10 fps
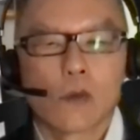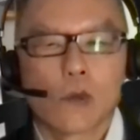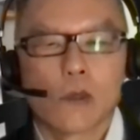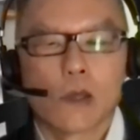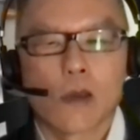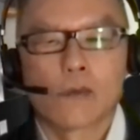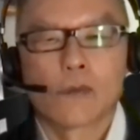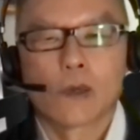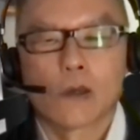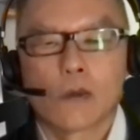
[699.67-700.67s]
When you have
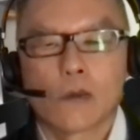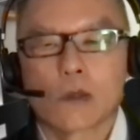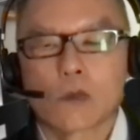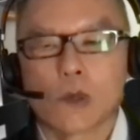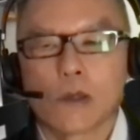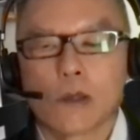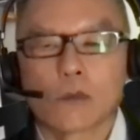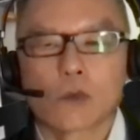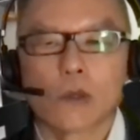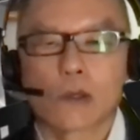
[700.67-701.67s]
things running
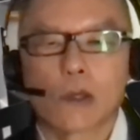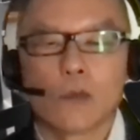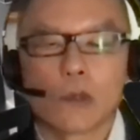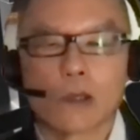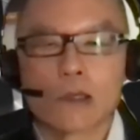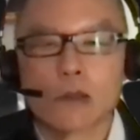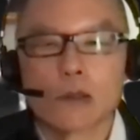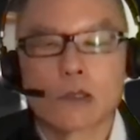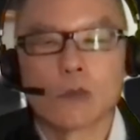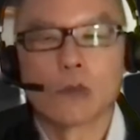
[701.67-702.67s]
in real time, you can
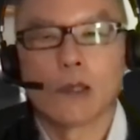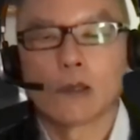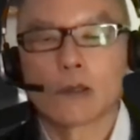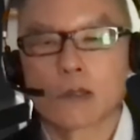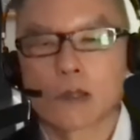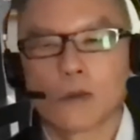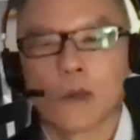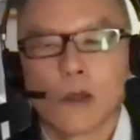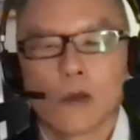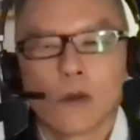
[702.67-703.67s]
still simulate it
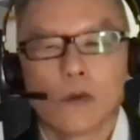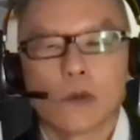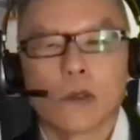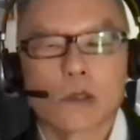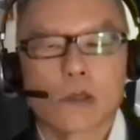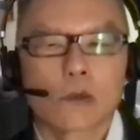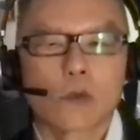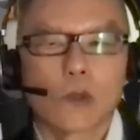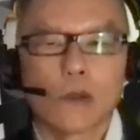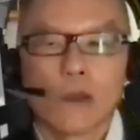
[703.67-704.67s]
on a digital
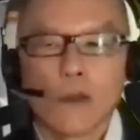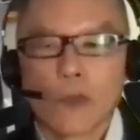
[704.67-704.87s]
twin.